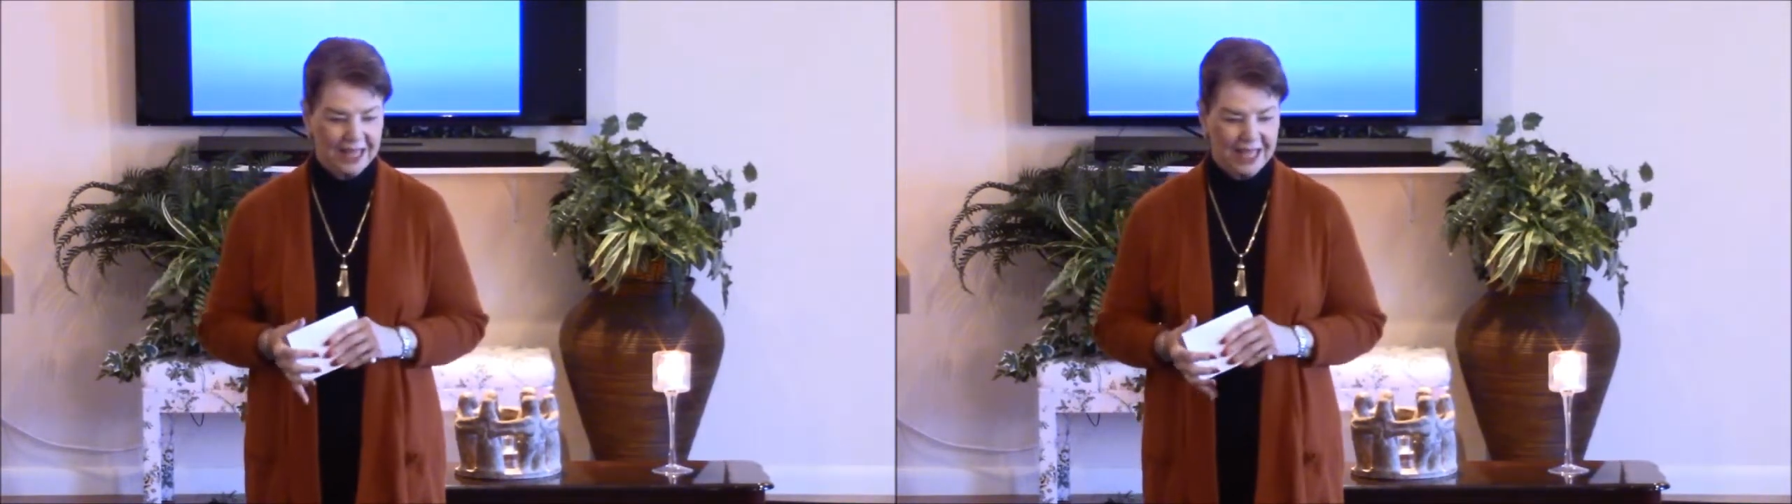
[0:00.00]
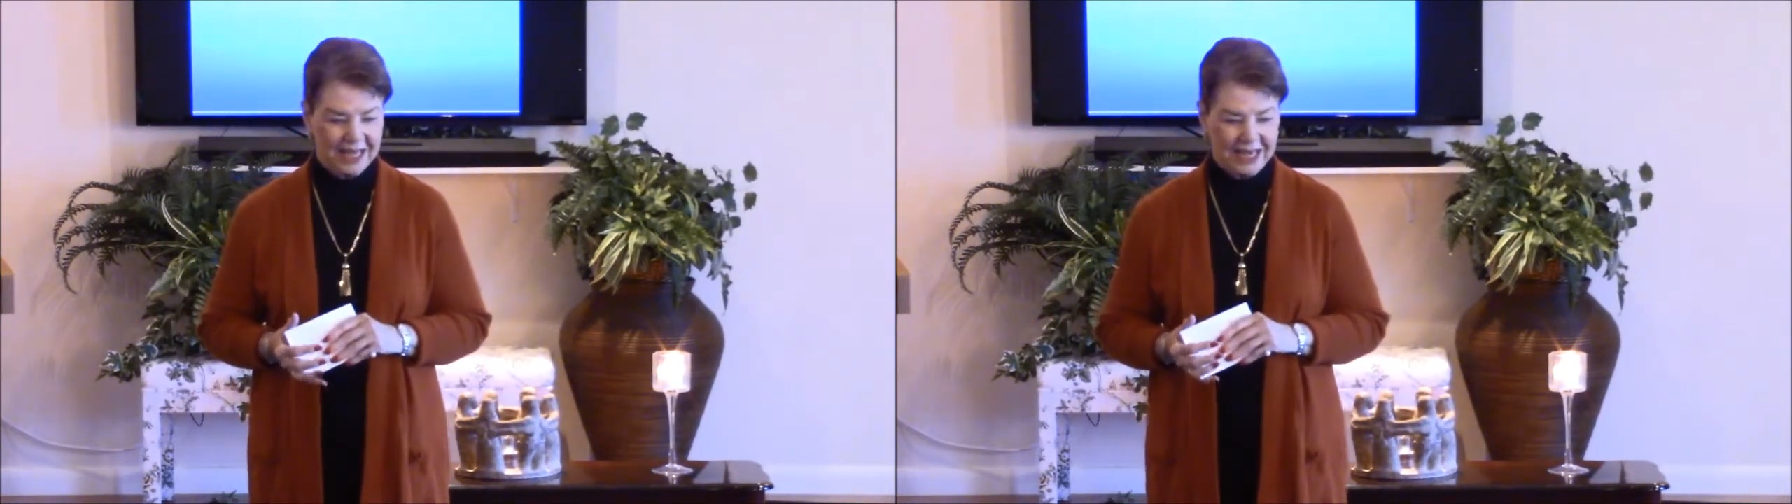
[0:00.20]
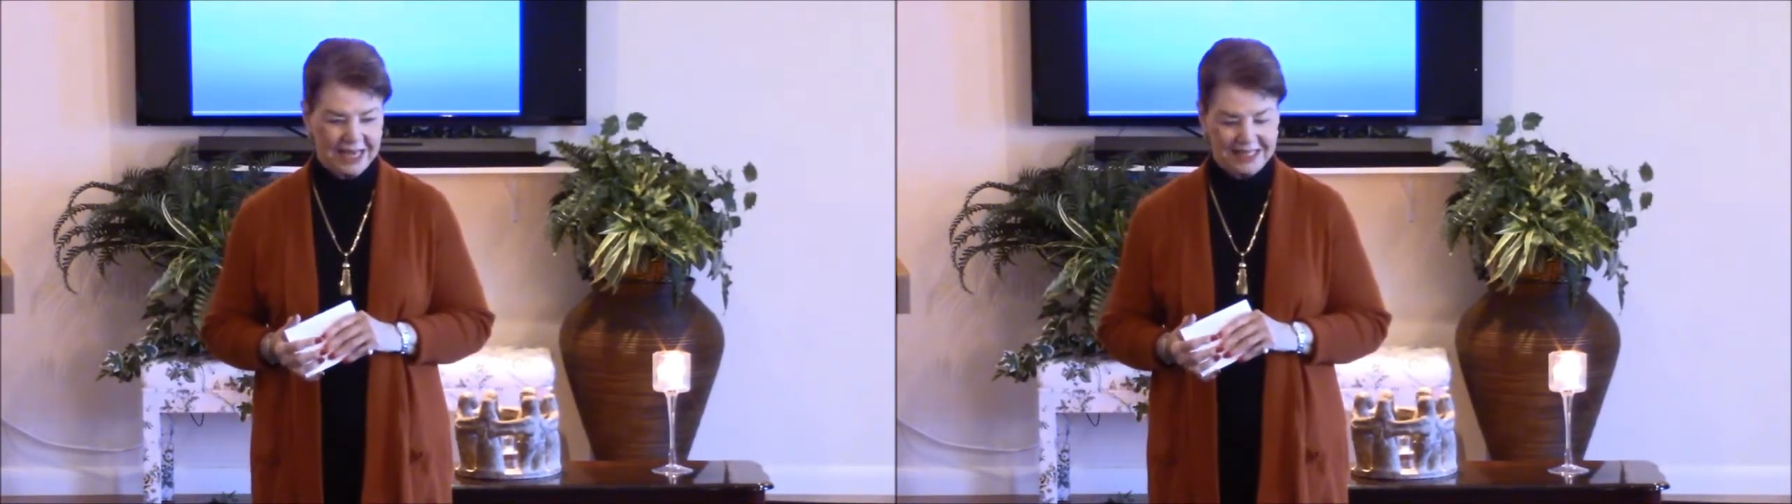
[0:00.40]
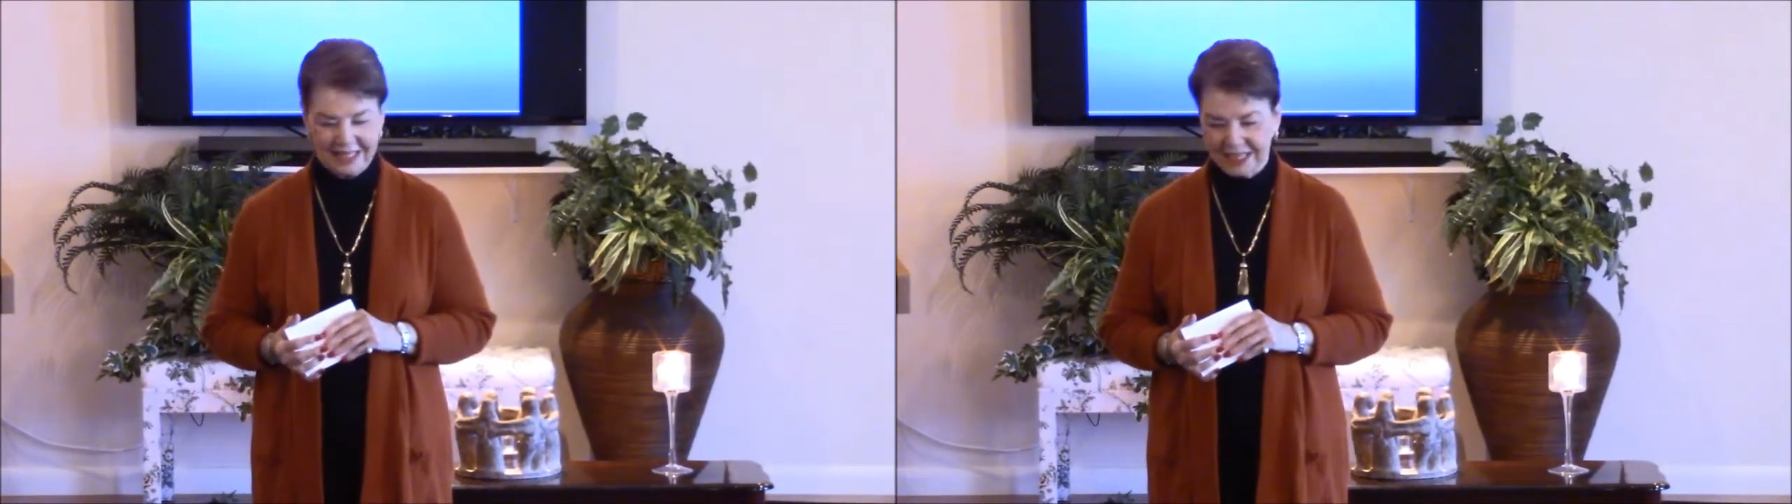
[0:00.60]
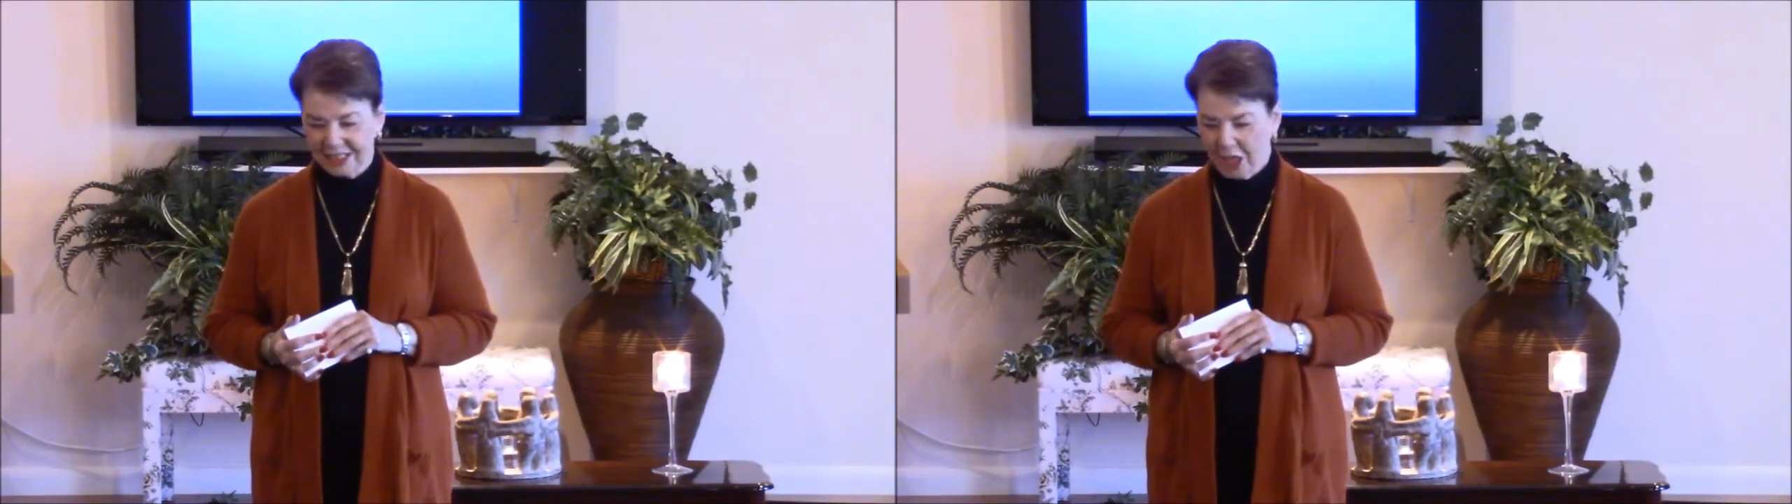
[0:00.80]
that as
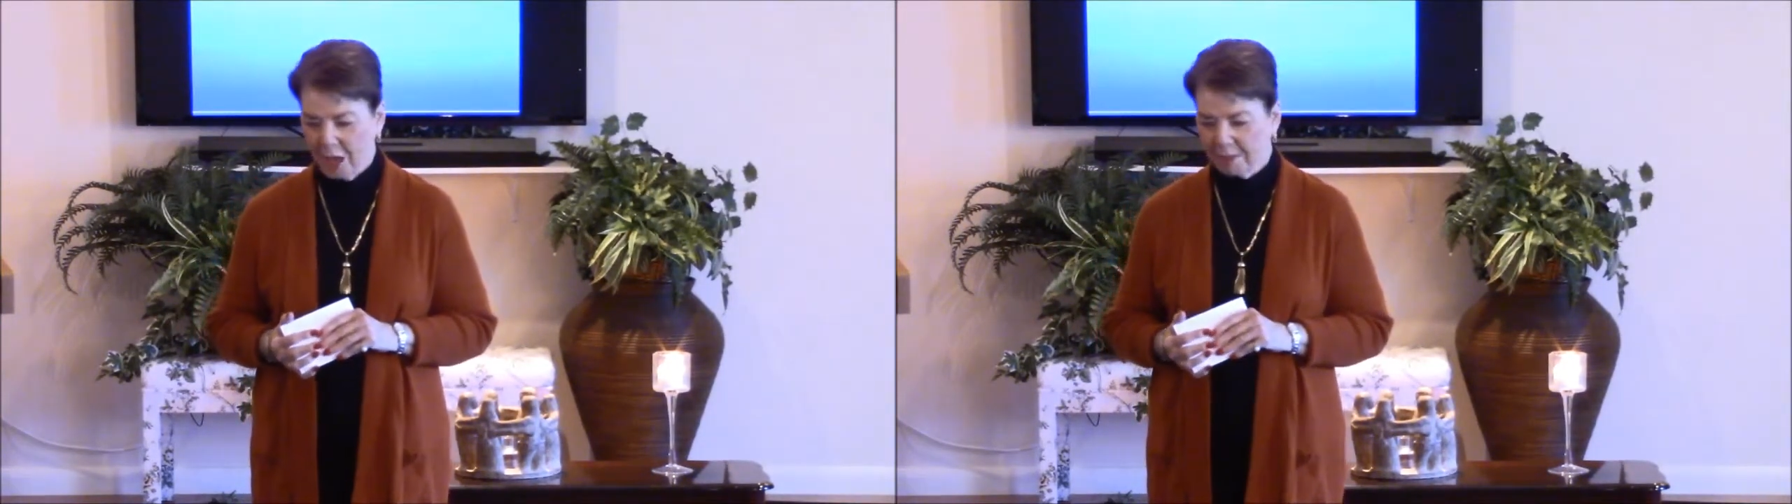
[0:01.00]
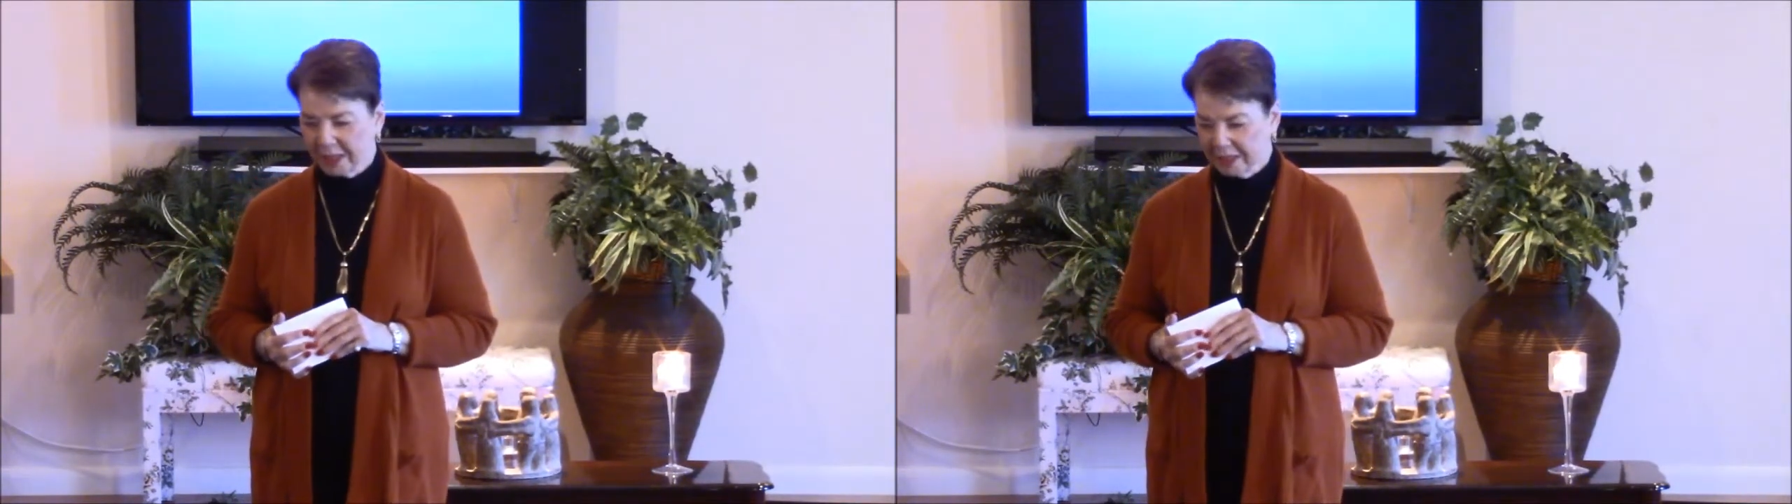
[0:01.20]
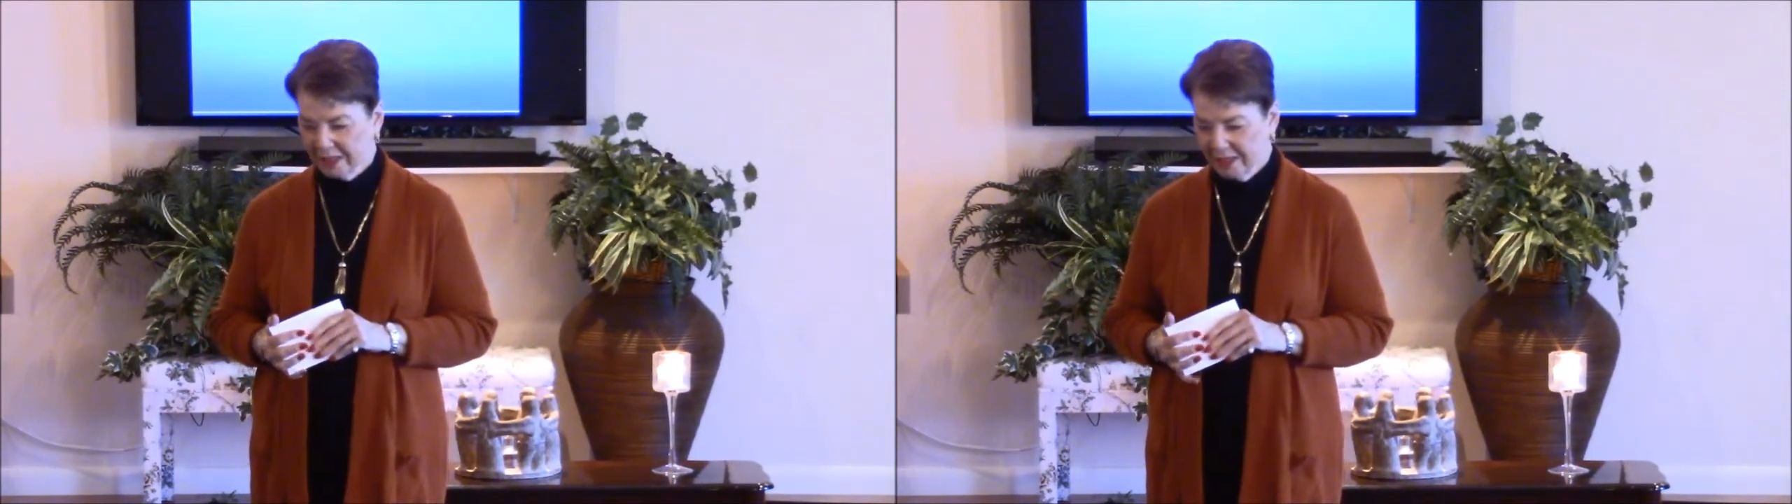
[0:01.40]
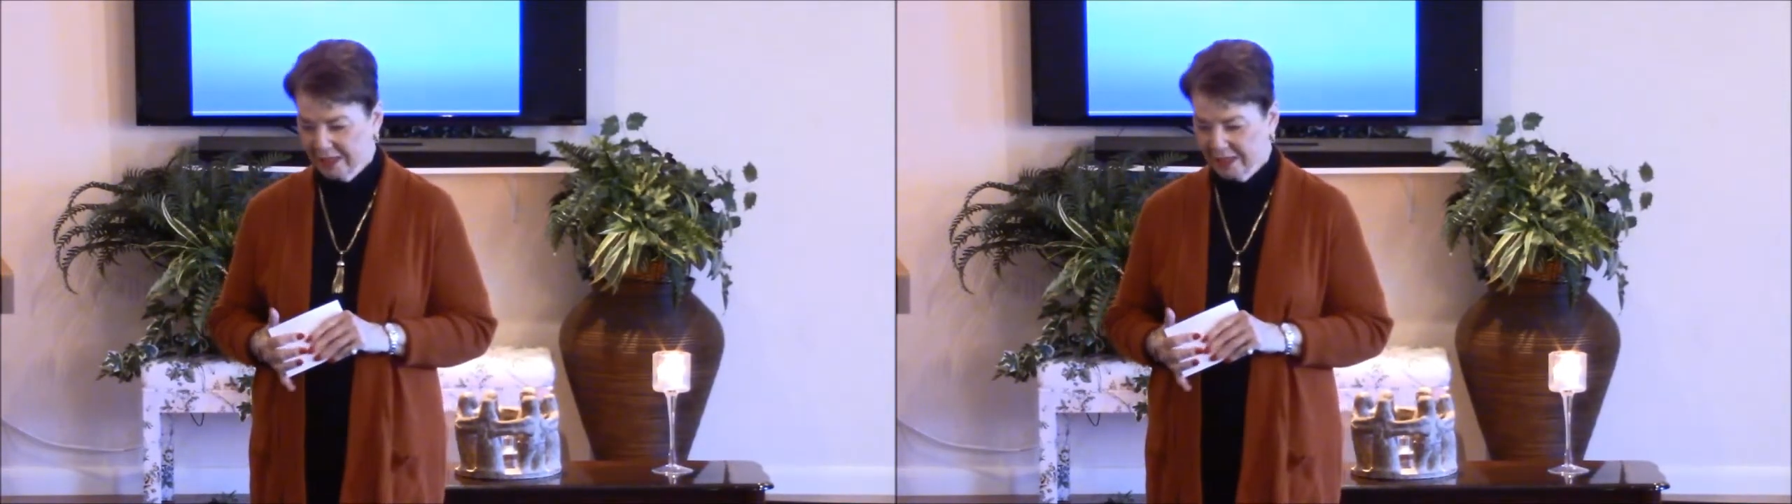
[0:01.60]
a topic